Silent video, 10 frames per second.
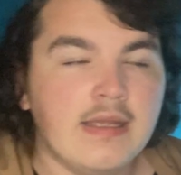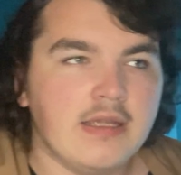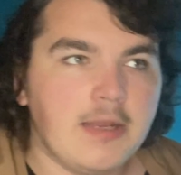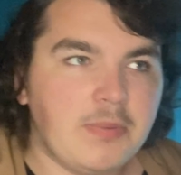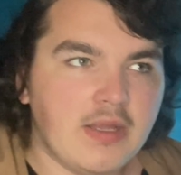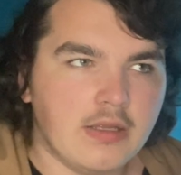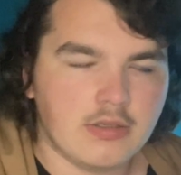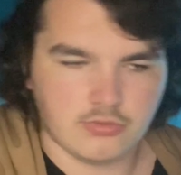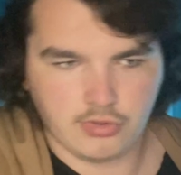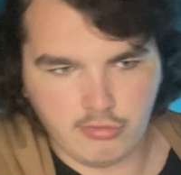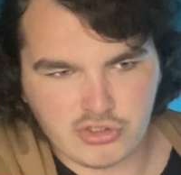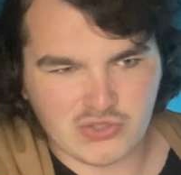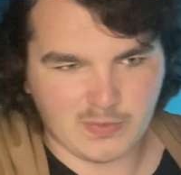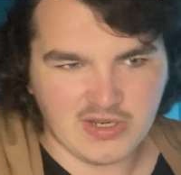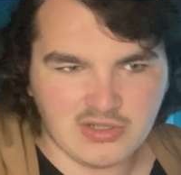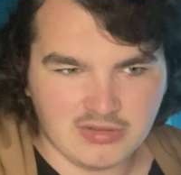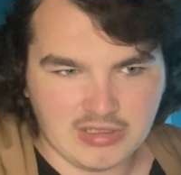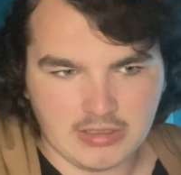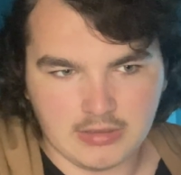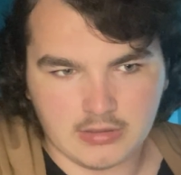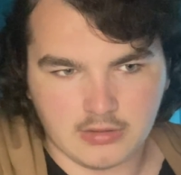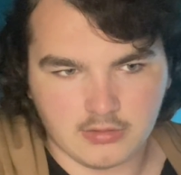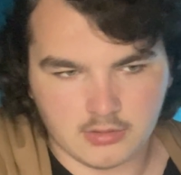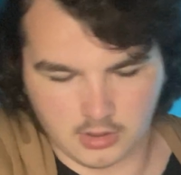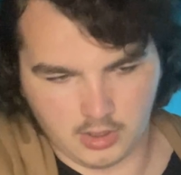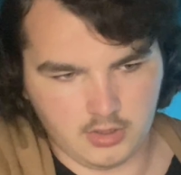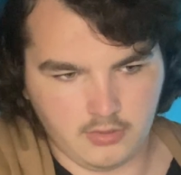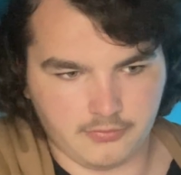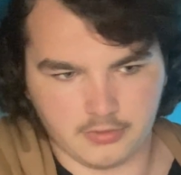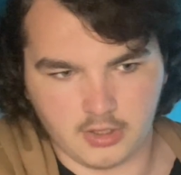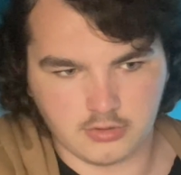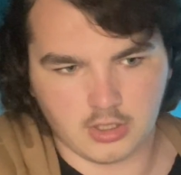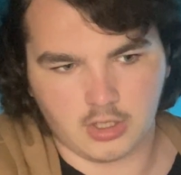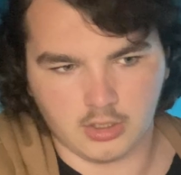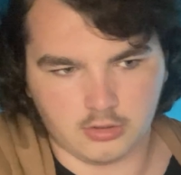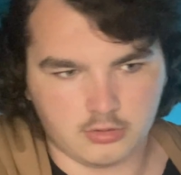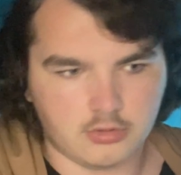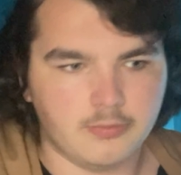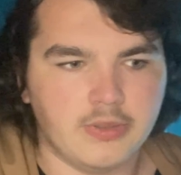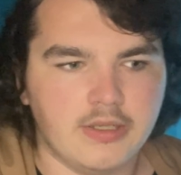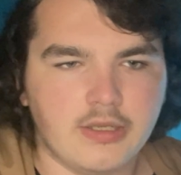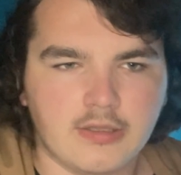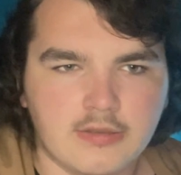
it'd be too spindly and kind of fragile, but